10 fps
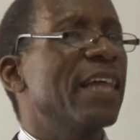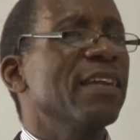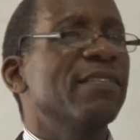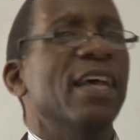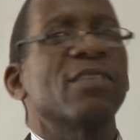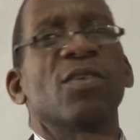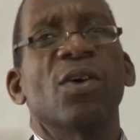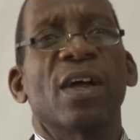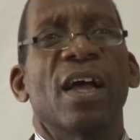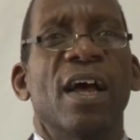then says,
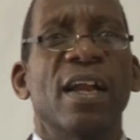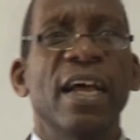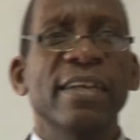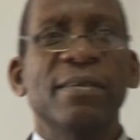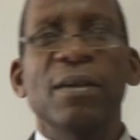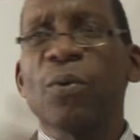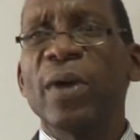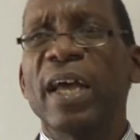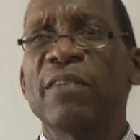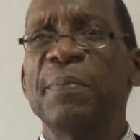look, let we
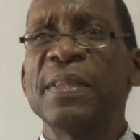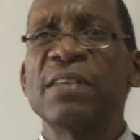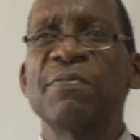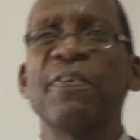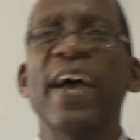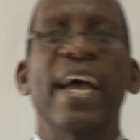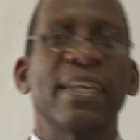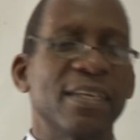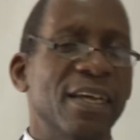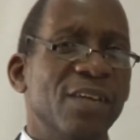have been referred
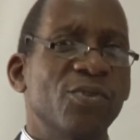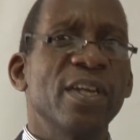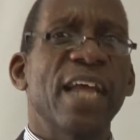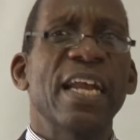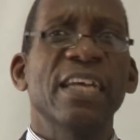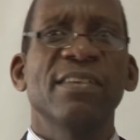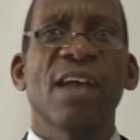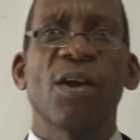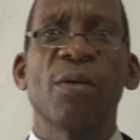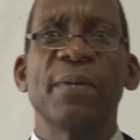to
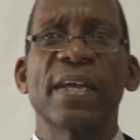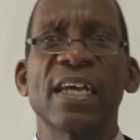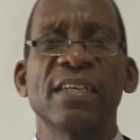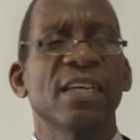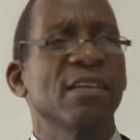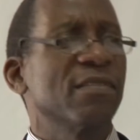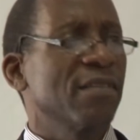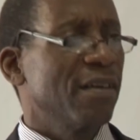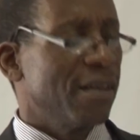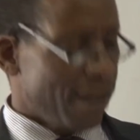international obligations.
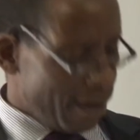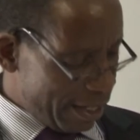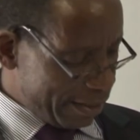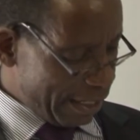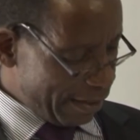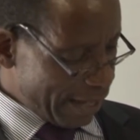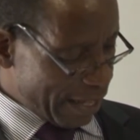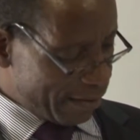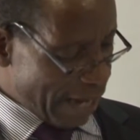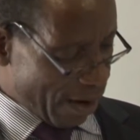Let he
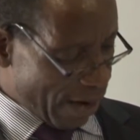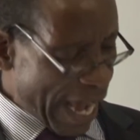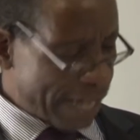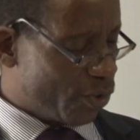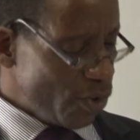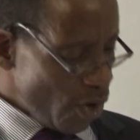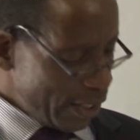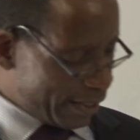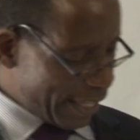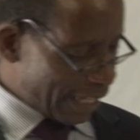says now, I do
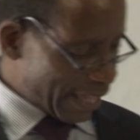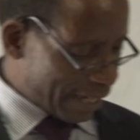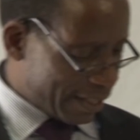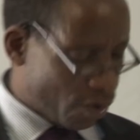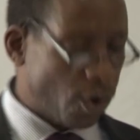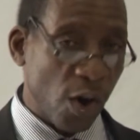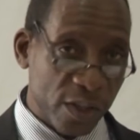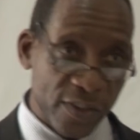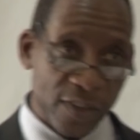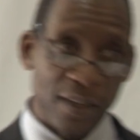not think that the
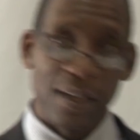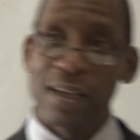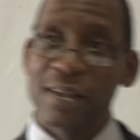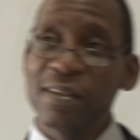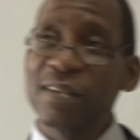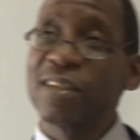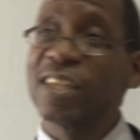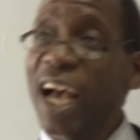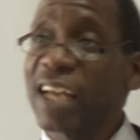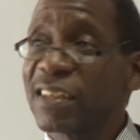courts, this is the
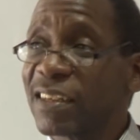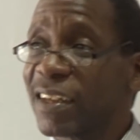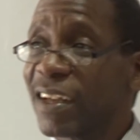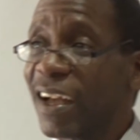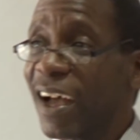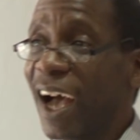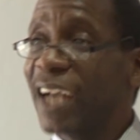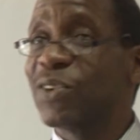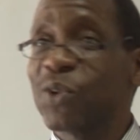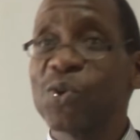judge, I
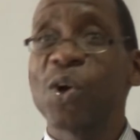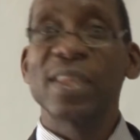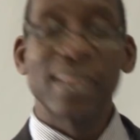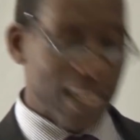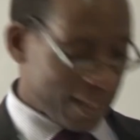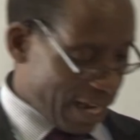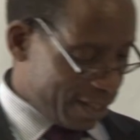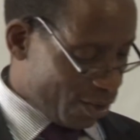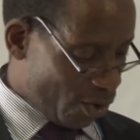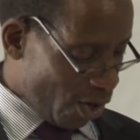do not think that
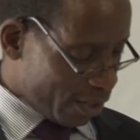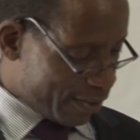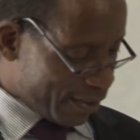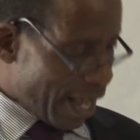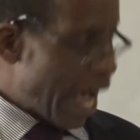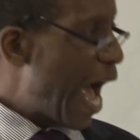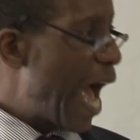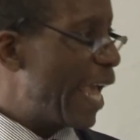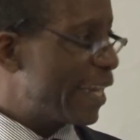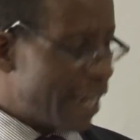the courts are
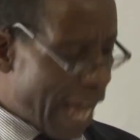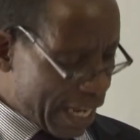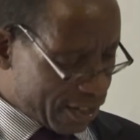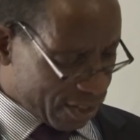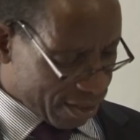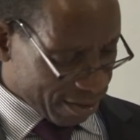at large